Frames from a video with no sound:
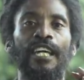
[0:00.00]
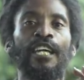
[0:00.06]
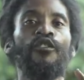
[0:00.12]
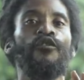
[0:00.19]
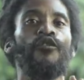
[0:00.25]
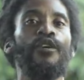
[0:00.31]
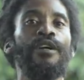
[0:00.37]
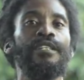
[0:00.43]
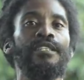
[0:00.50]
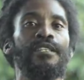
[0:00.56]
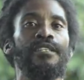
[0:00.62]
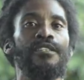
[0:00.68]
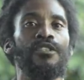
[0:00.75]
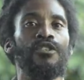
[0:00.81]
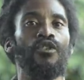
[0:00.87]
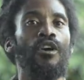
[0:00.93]

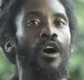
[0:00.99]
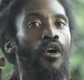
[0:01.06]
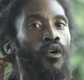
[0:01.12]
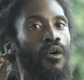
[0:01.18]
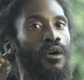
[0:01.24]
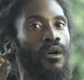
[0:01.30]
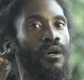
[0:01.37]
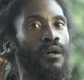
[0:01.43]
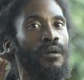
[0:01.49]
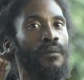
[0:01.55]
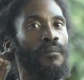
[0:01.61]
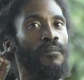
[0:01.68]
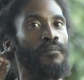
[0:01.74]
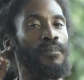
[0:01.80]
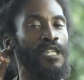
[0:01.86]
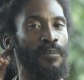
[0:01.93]
inferences to how
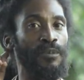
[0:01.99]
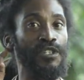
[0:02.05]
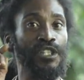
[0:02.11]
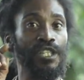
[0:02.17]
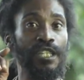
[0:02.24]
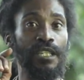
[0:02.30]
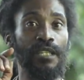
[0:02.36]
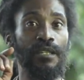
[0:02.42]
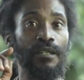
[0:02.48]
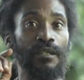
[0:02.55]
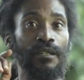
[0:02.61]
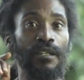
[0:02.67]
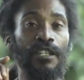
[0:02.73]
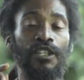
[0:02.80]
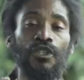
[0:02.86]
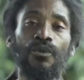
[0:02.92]
people see
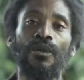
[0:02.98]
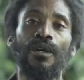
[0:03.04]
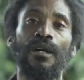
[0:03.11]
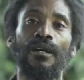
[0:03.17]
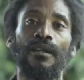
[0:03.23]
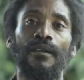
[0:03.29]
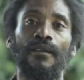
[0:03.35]
Yeshua.